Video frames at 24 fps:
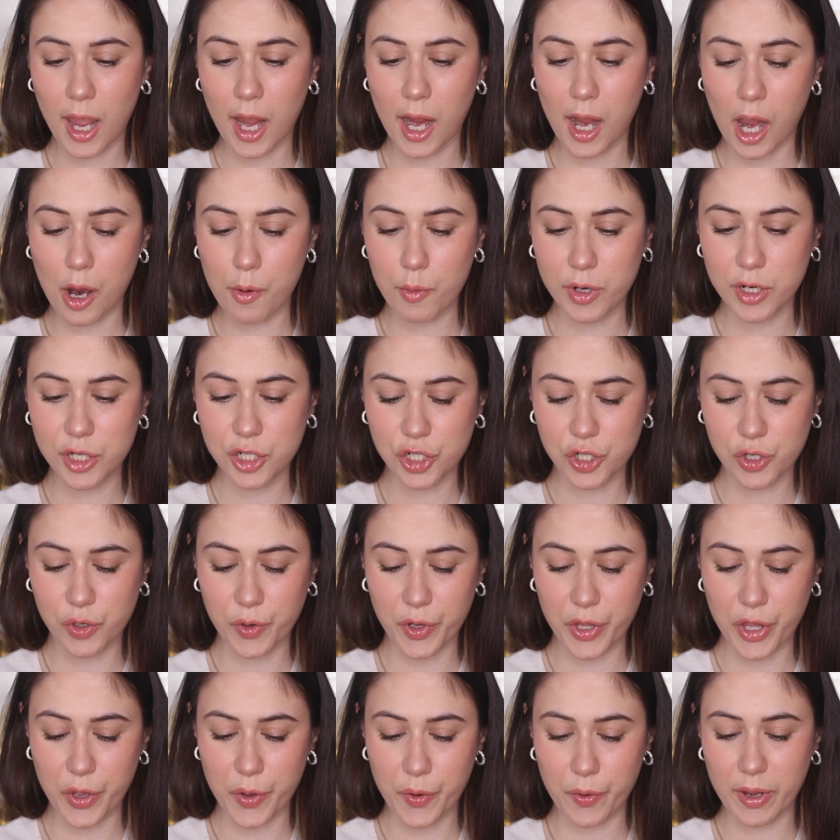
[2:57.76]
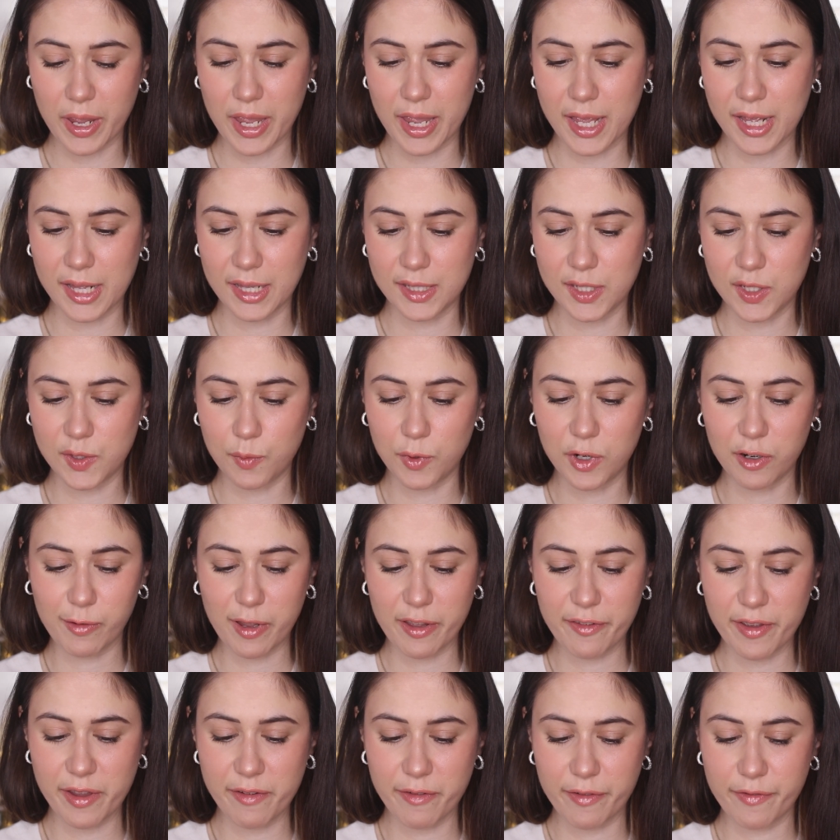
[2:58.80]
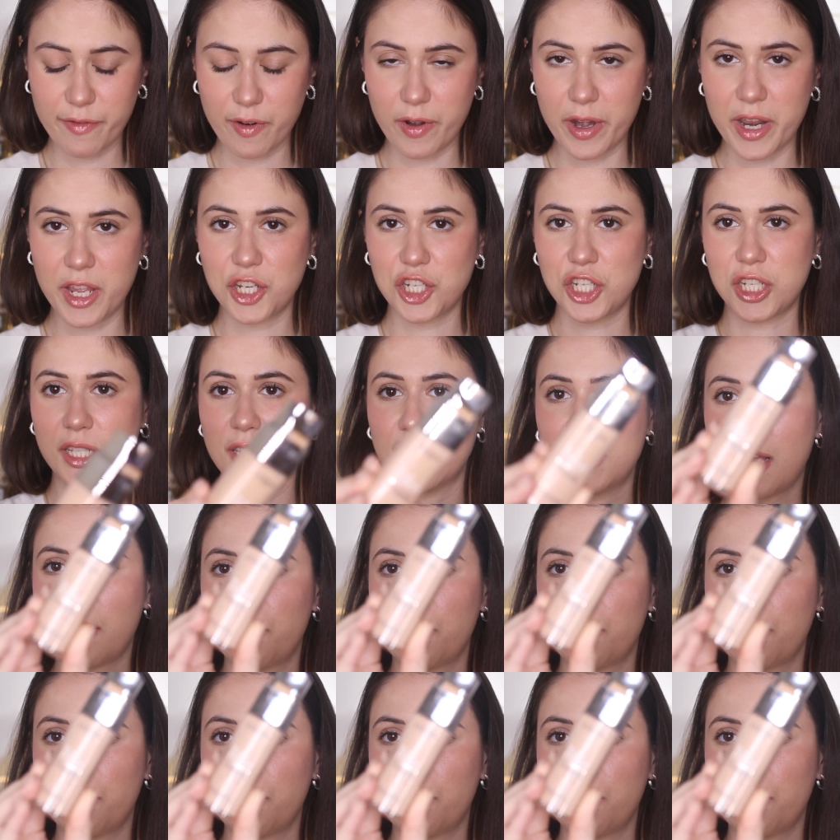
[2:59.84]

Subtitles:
thing I wanna show you, it's one of my favorite foundations